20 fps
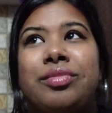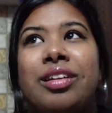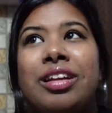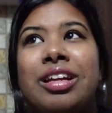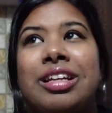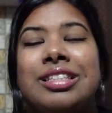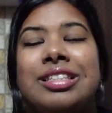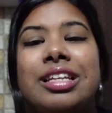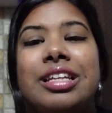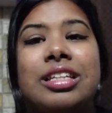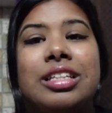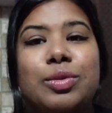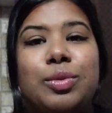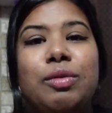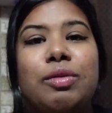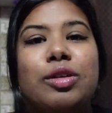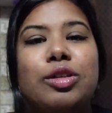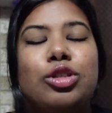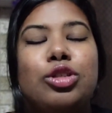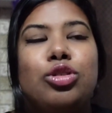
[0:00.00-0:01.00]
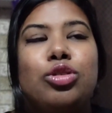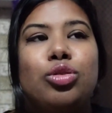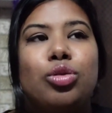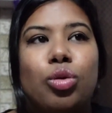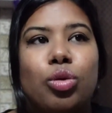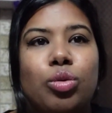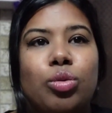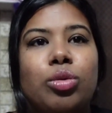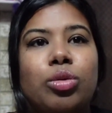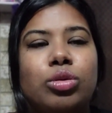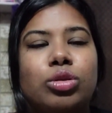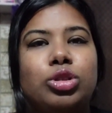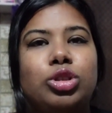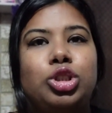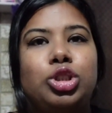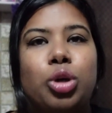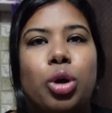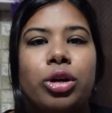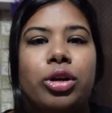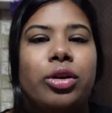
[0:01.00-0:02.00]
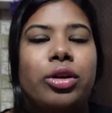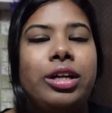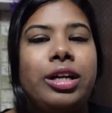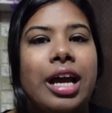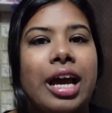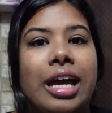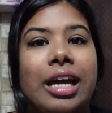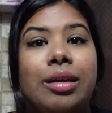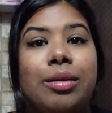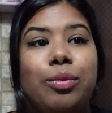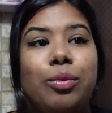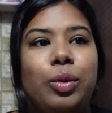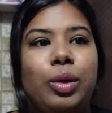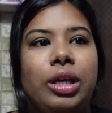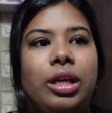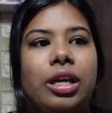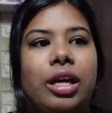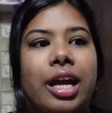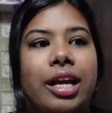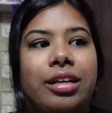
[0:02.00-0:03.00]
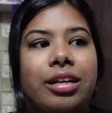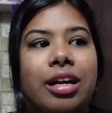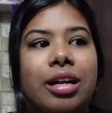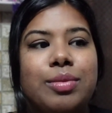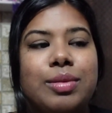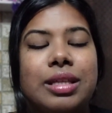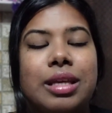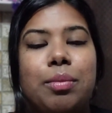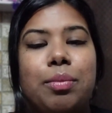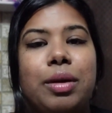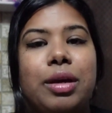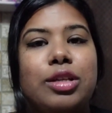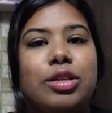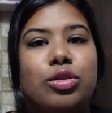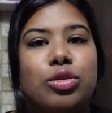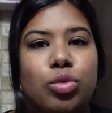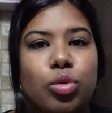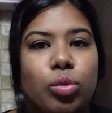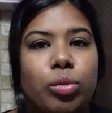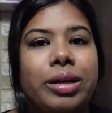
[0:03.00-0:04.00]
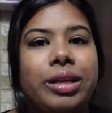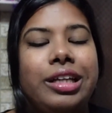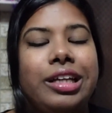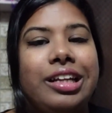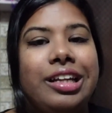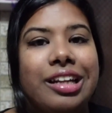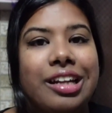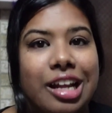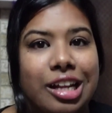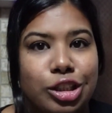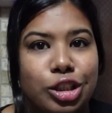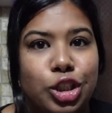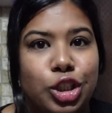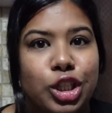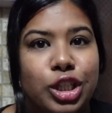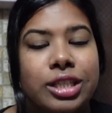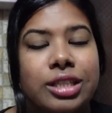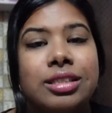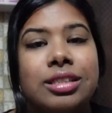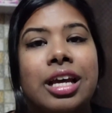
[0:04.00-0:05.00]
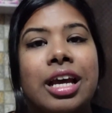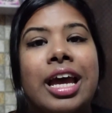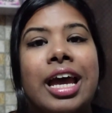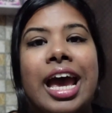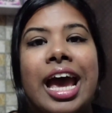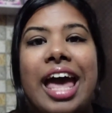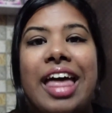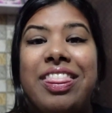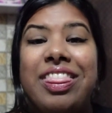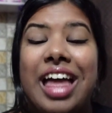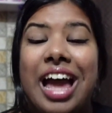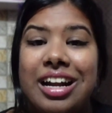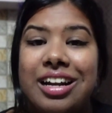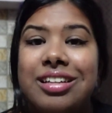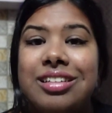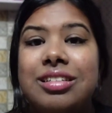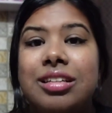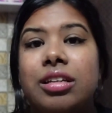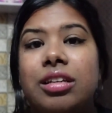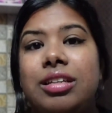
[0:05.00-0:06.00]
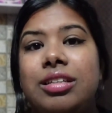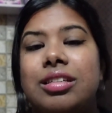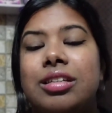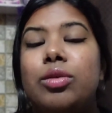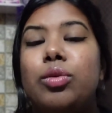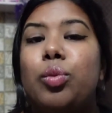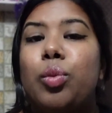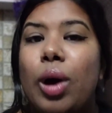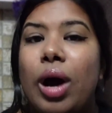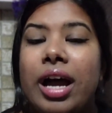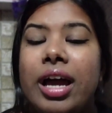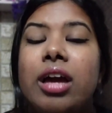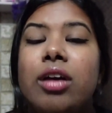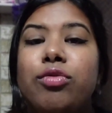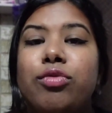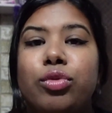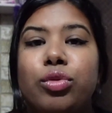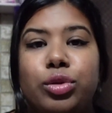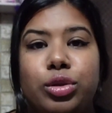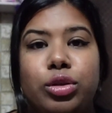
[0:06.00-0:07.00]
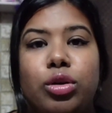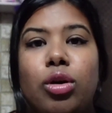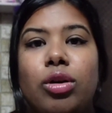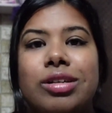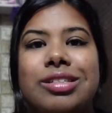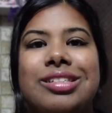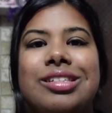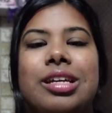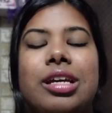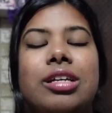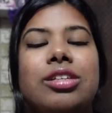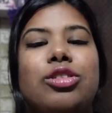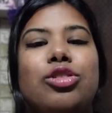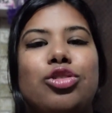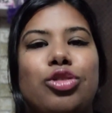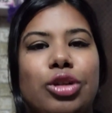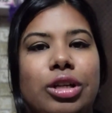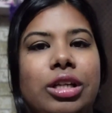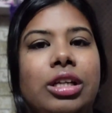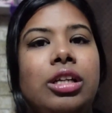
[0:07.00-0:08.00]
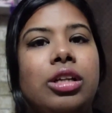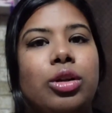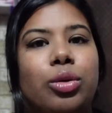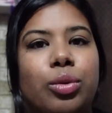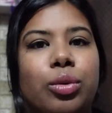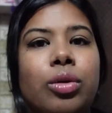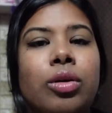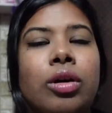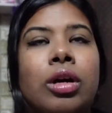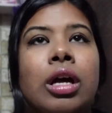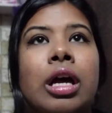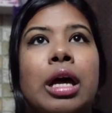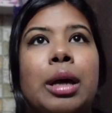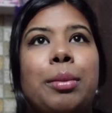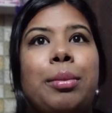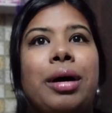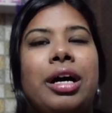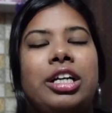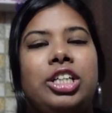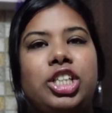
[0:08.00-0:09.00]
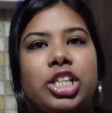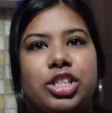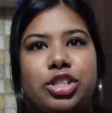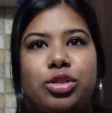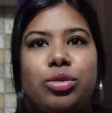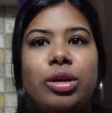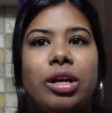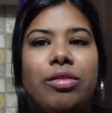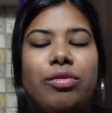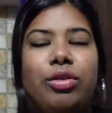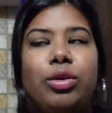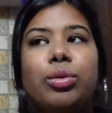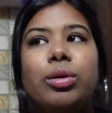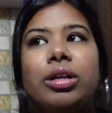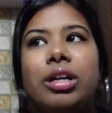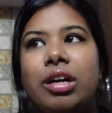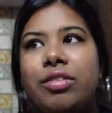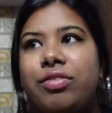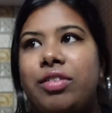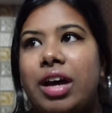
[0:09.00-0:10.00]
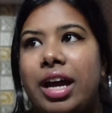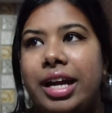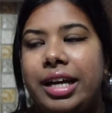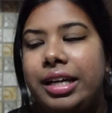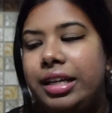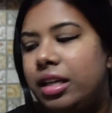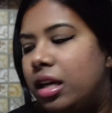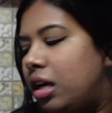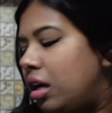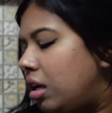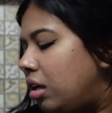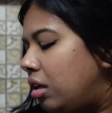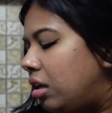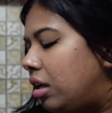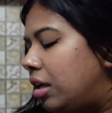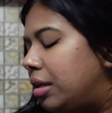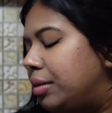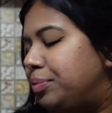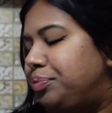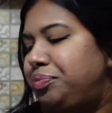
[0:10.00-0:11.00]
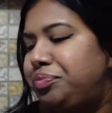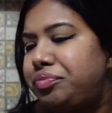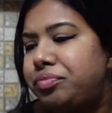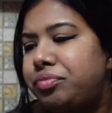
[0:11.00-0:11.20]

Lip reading: since we were so short on time, we ended up skipping so many lunches, and that is the reason why our food cost is really low. But just to give you a rough idea,